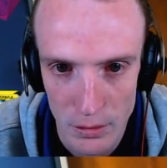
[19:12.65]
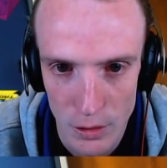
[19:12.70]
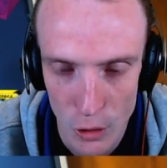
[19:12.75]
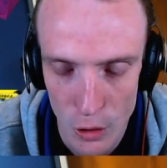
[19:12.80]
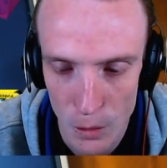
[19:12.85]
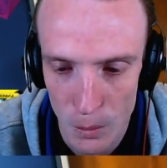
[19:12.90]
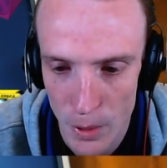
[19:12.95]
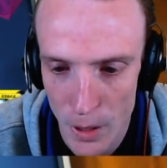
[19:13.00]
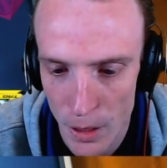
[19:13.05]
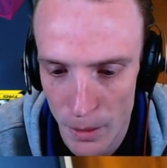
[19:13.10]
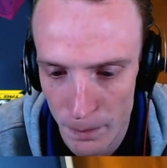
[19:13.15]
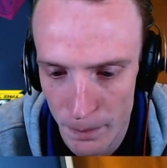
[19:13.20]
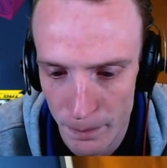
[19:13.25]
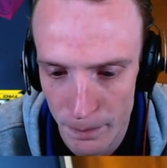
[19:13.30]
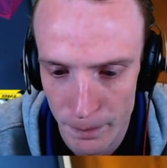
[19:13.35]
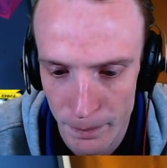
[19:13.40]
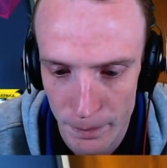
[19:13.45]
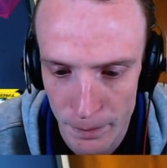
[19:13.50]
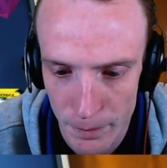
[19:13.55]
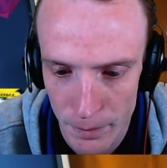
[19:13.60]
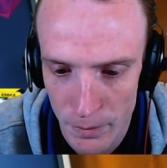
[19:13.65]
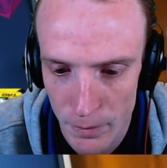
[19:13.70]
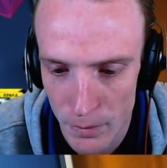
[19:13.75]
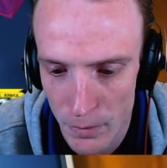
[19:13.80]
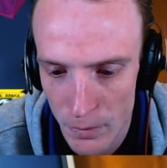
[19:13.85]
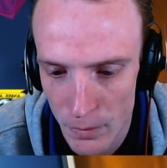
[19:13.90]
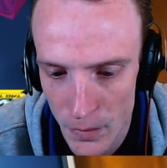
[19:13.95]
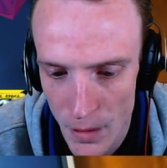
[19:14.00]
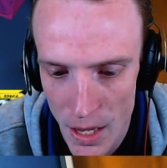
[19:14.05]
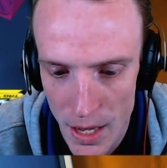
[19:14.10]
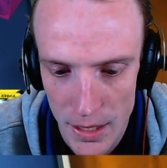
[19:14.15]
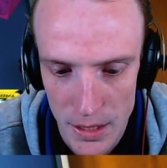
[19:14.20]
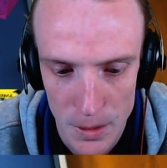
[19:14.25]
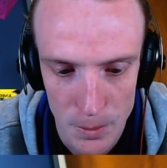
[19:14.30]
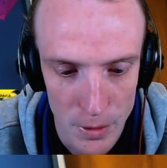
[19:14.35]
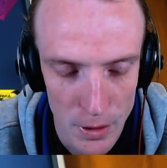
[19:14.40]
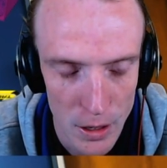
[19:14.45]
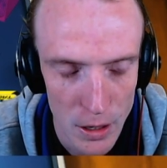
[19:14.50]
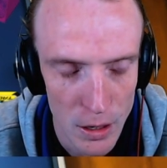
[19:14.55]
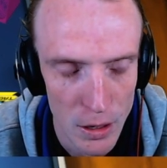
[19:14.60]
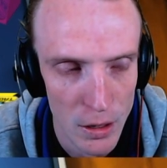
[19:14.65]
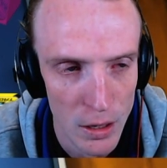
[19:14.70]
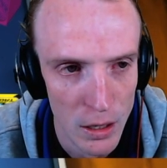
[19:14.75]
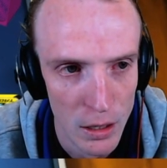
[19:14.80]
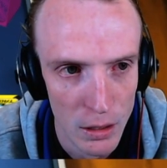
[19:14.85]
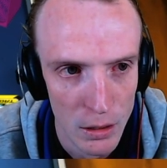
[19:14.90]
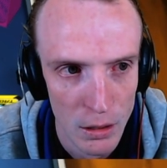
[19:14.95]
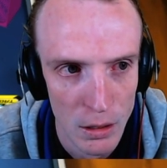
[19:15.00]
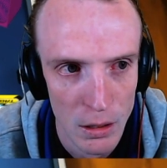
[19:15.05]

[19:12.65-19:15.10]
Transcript: Hooper. That's a priority.